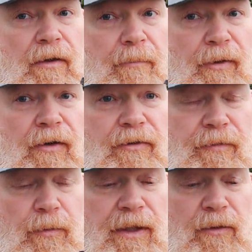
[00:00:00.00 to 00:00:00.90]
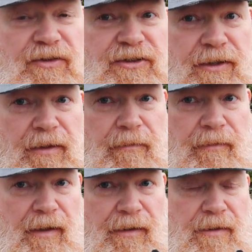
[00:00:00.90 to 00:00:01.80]
part of the windshield
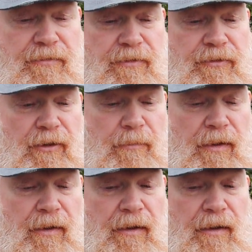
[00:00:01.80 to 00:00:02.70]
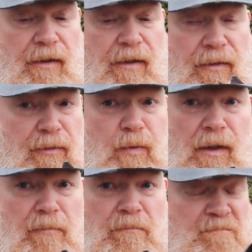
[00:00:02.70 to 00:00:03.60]
and does the job. This
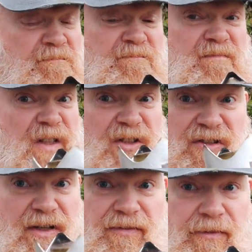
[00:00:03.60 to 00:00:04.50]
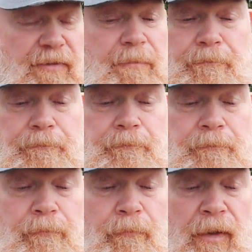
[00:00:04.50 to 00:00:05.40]
one, it doesn't.
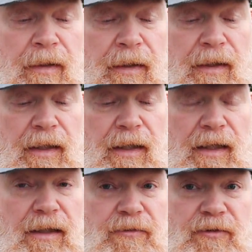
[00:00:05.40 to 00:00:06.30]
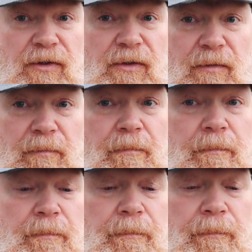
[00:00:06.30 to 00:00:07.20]
So
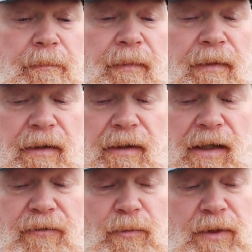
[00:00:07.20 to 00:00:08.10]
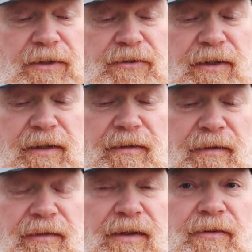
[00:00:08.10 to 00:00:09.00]
as a windshield,
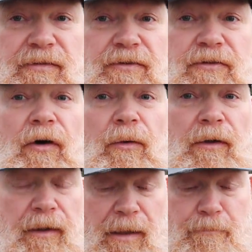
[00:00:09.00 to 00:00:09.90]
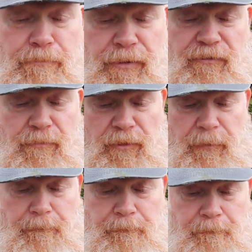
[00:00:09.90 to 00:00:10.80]
this is totally abysmal.
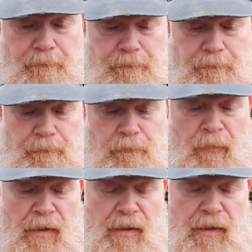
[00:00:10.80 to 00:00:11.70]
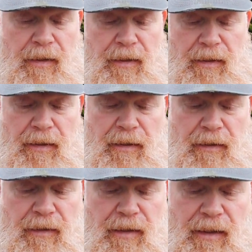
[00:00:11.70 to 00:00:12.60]

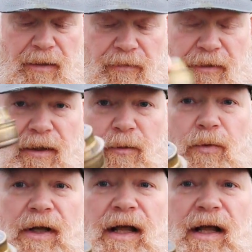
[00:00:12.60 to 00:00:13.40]
And then we